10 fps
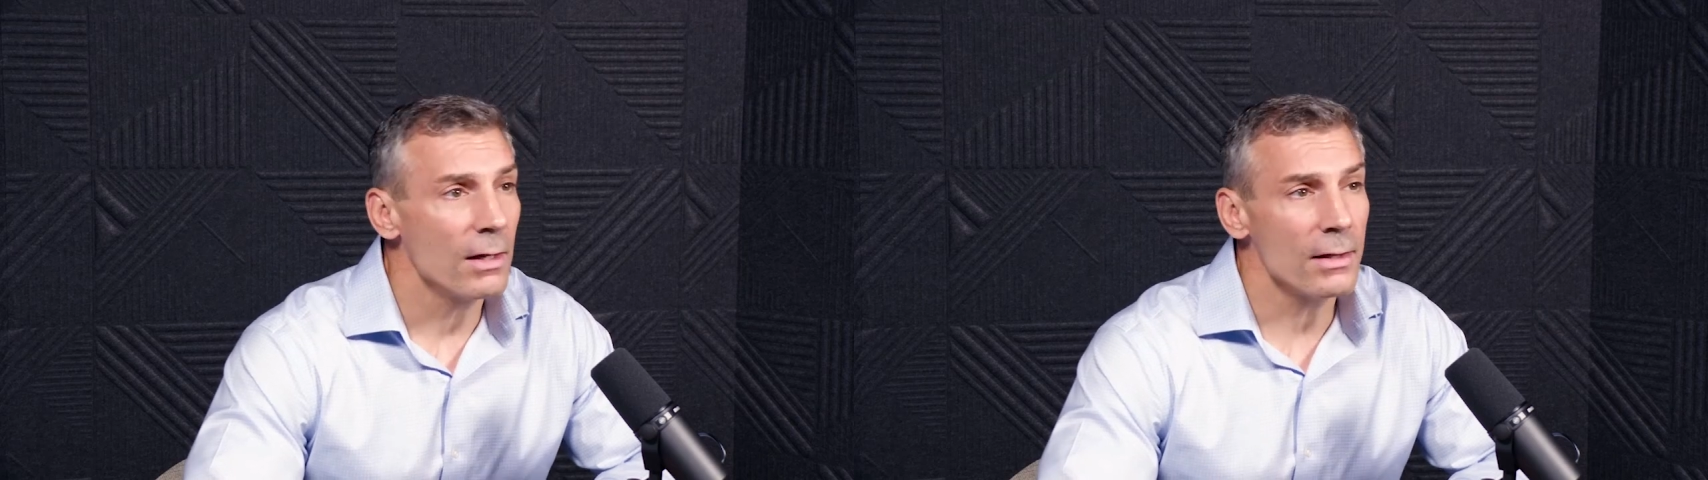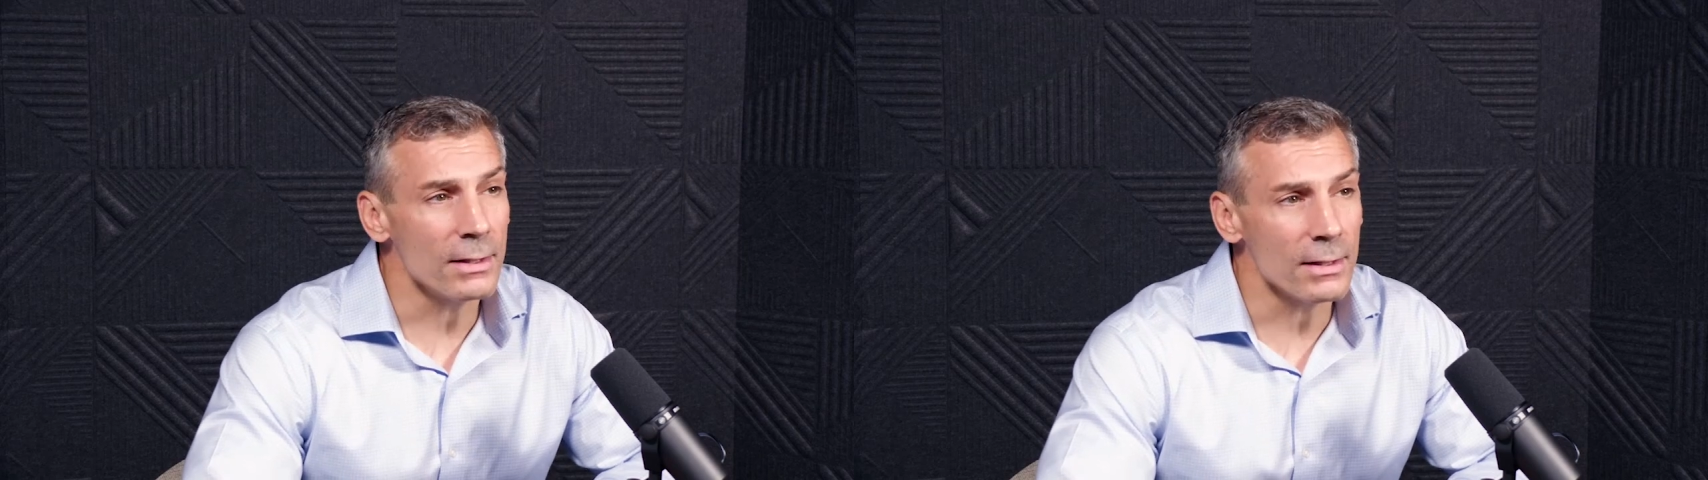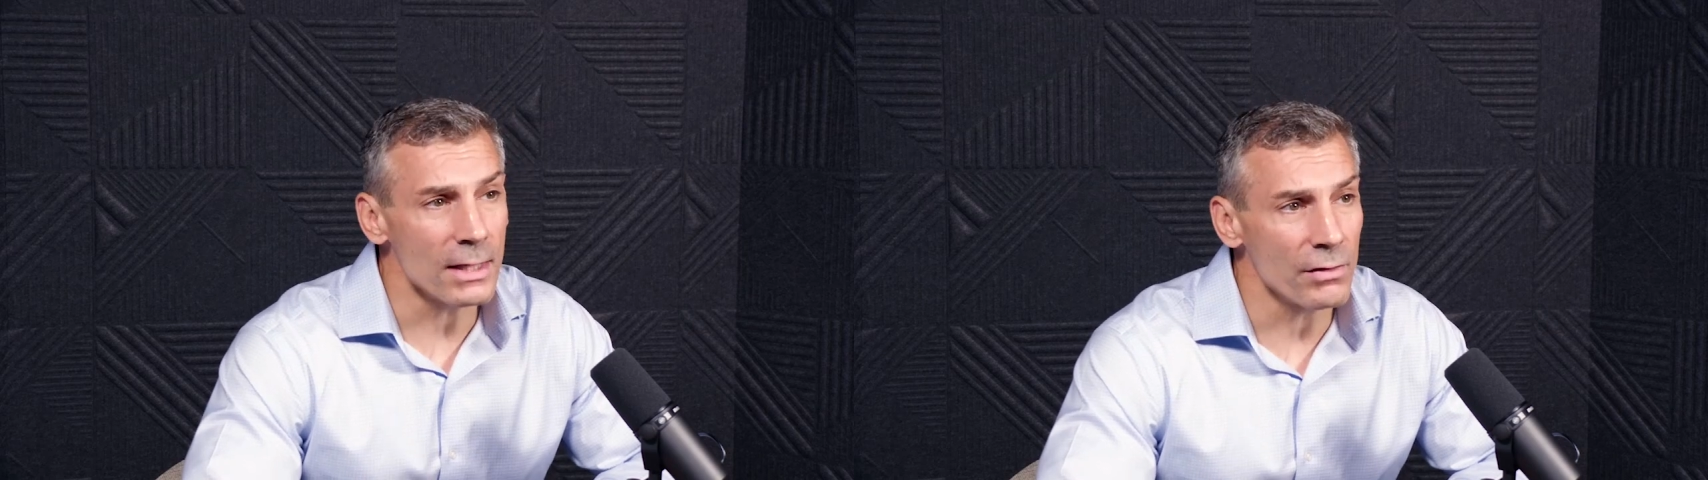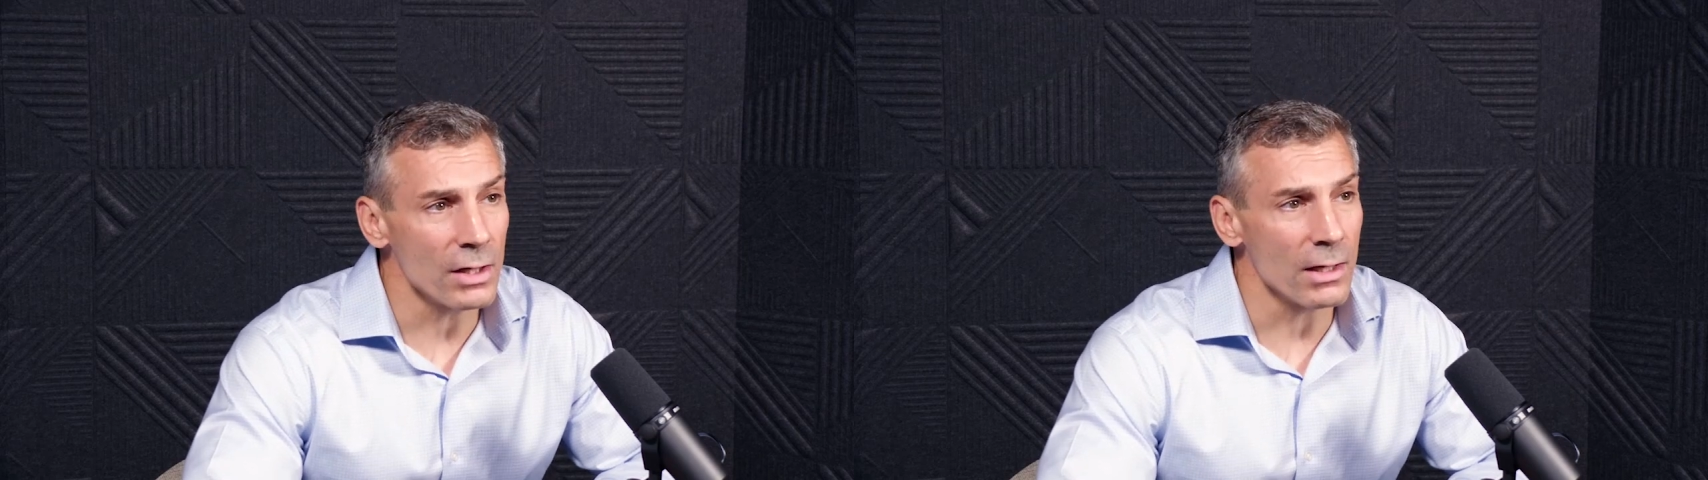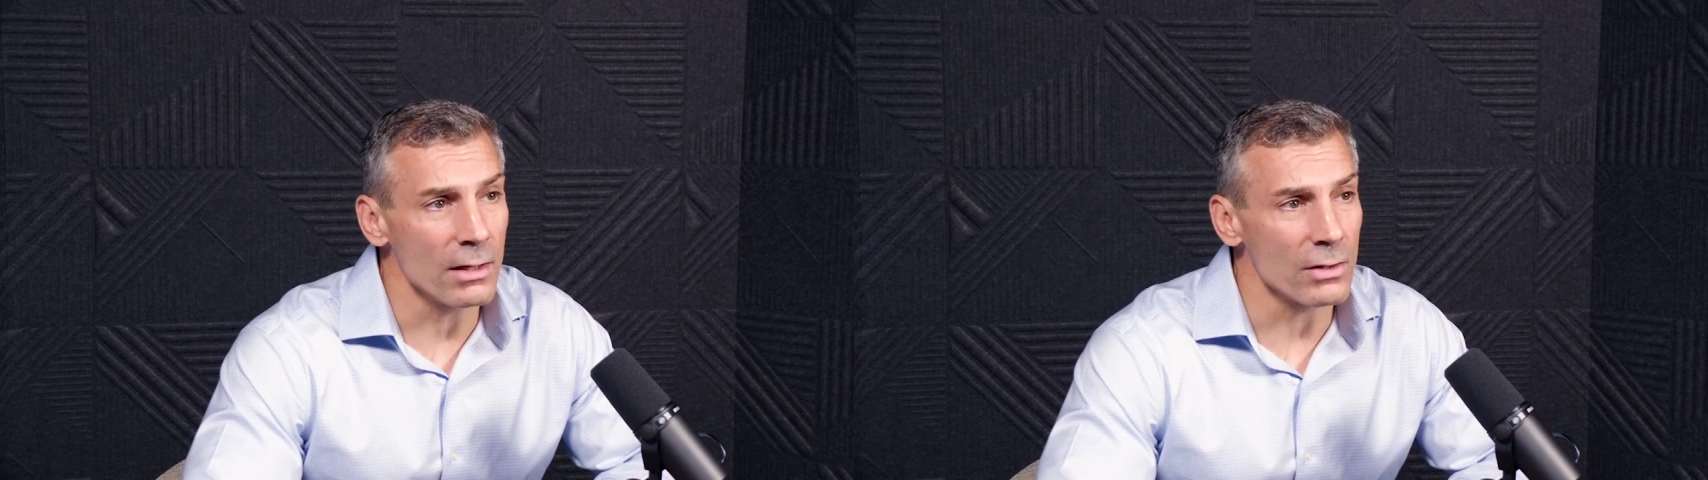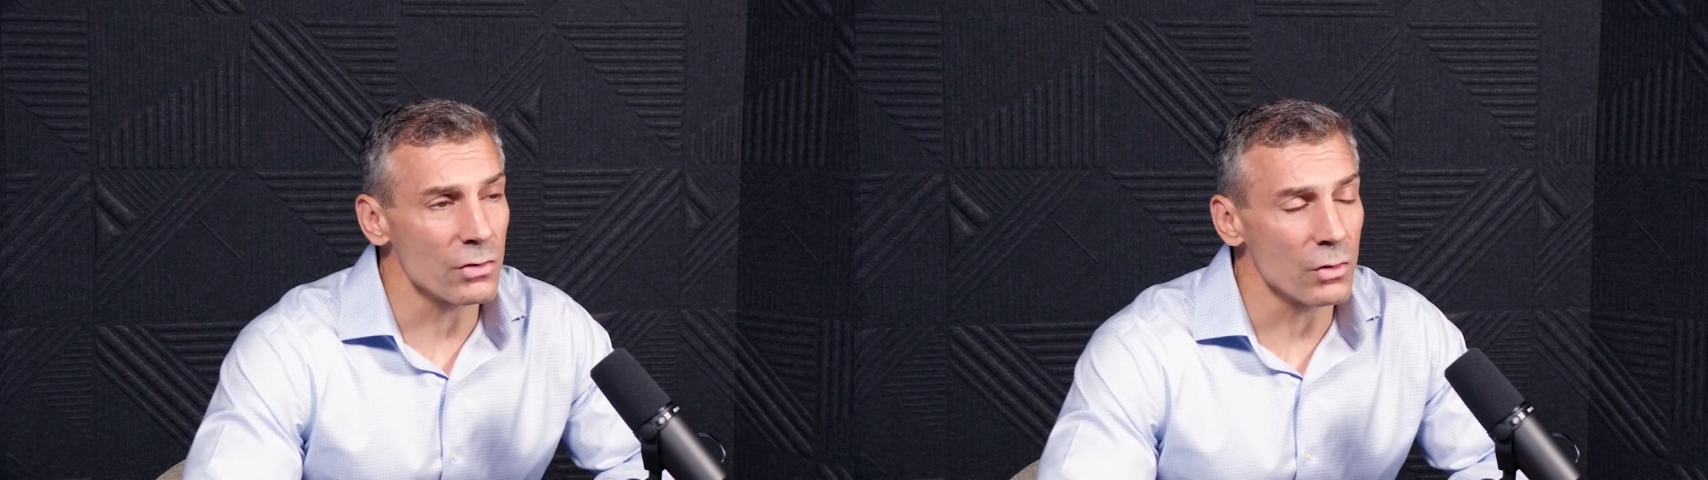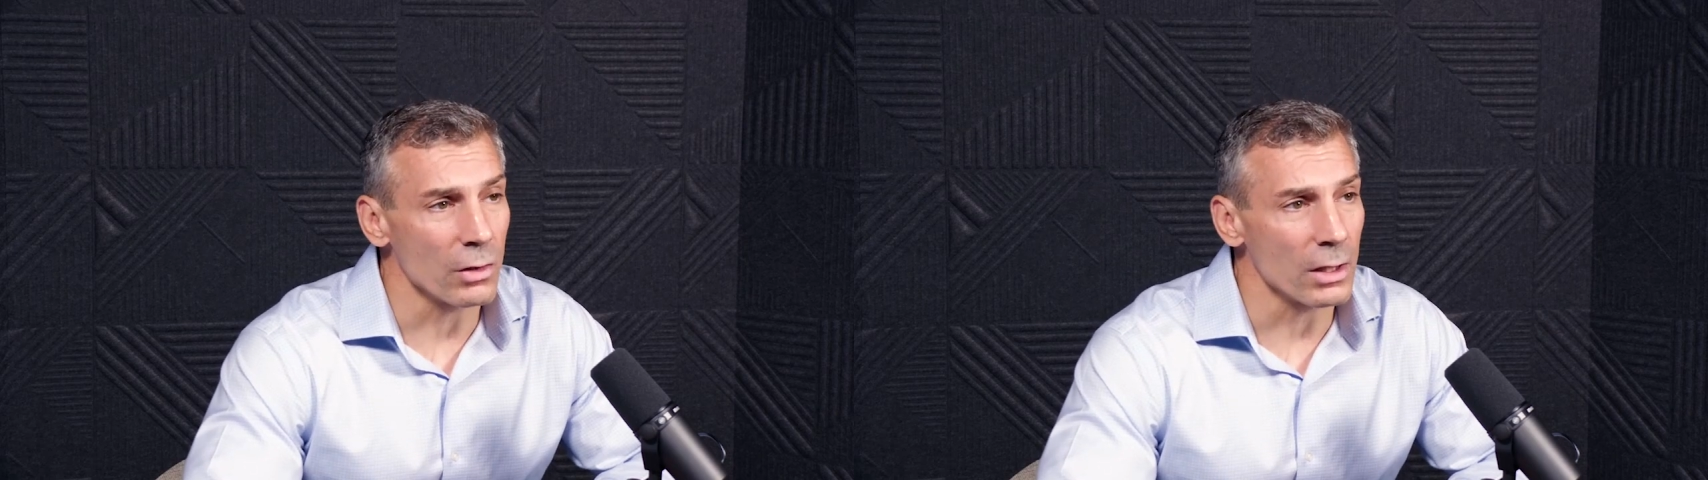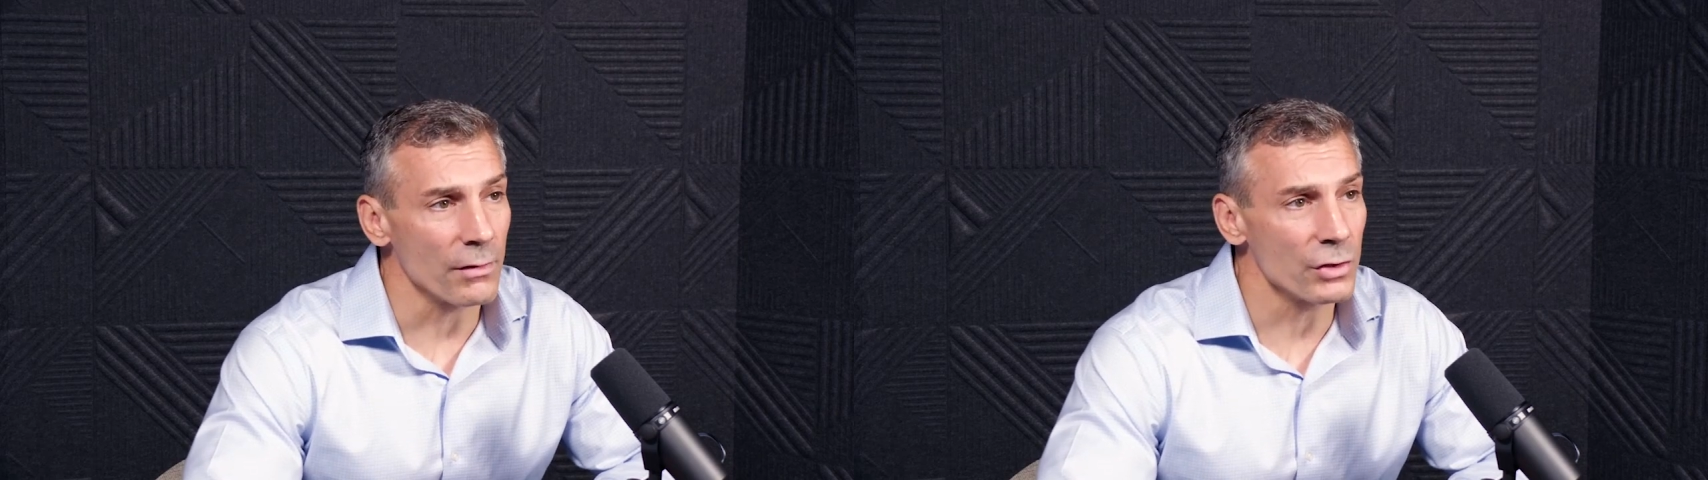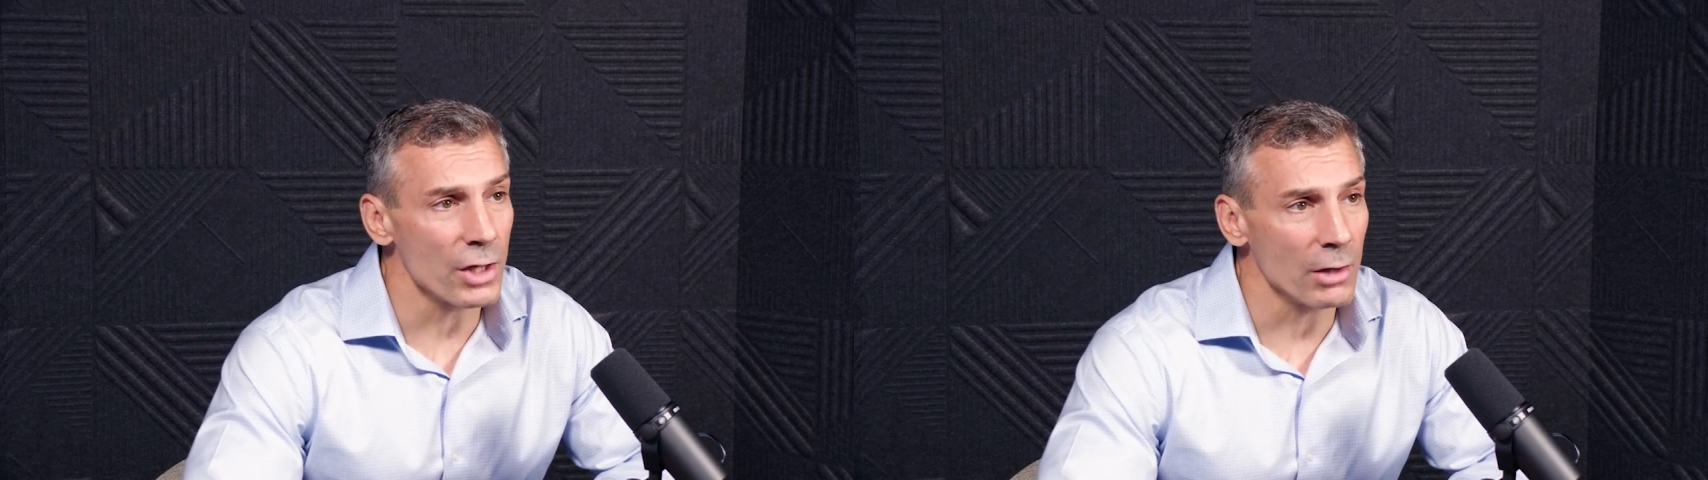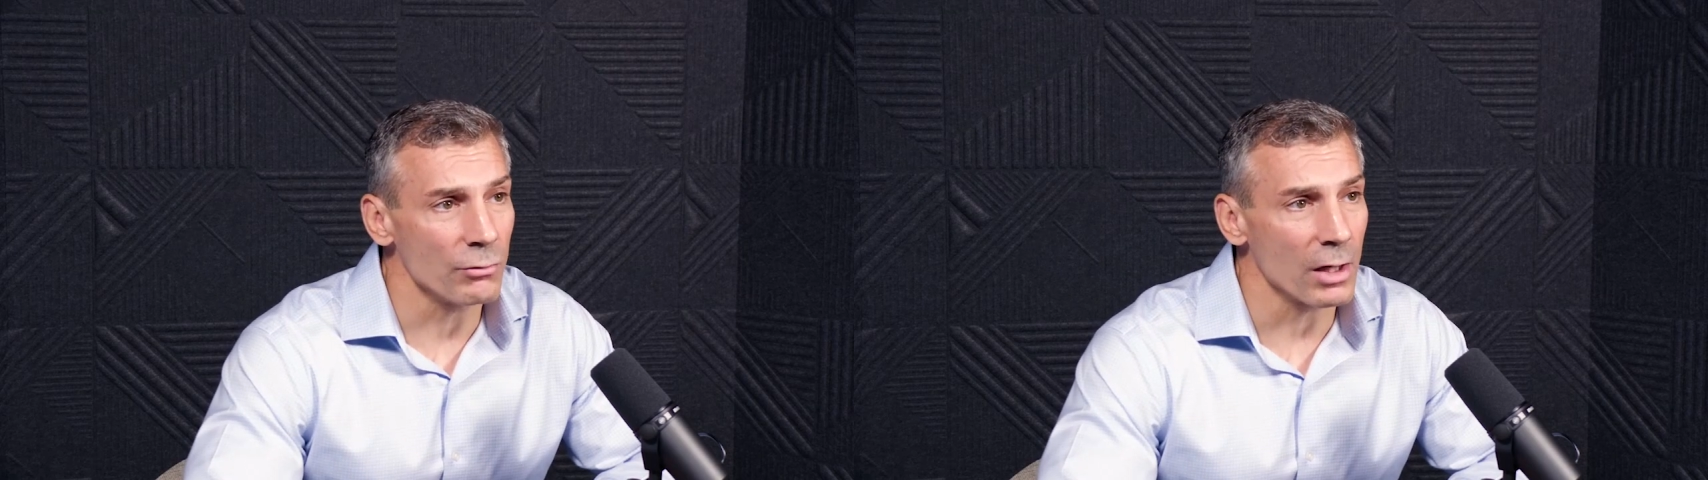This is evident in the story of
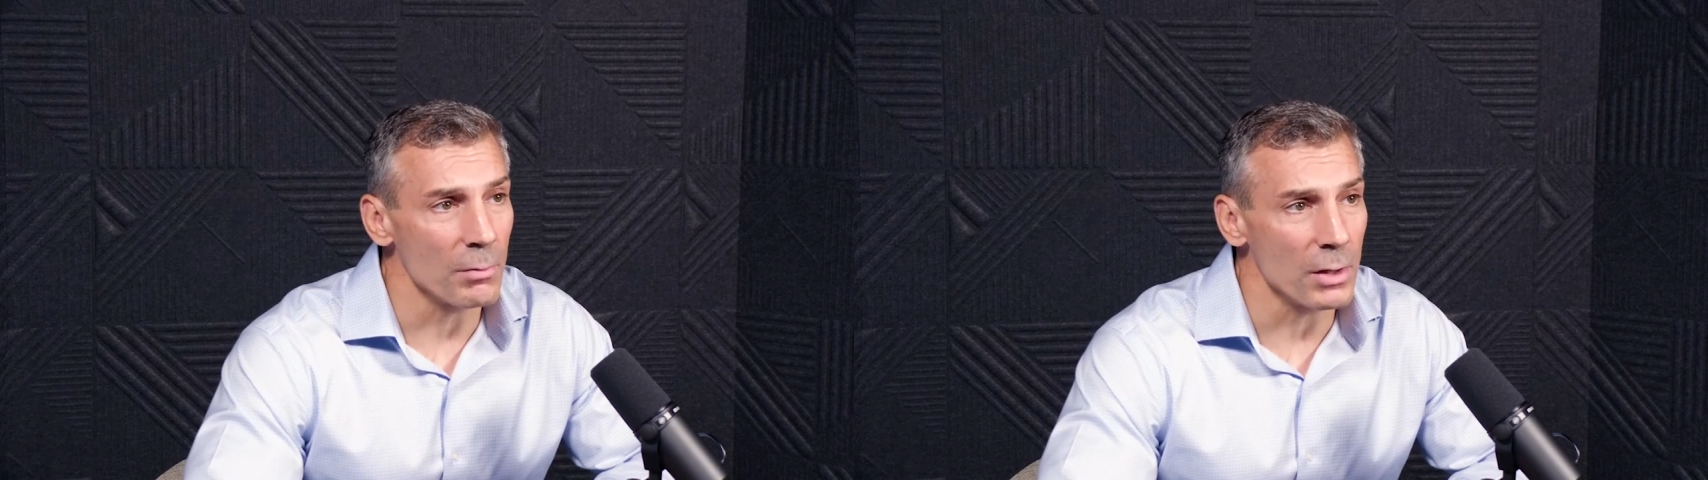Shadrach,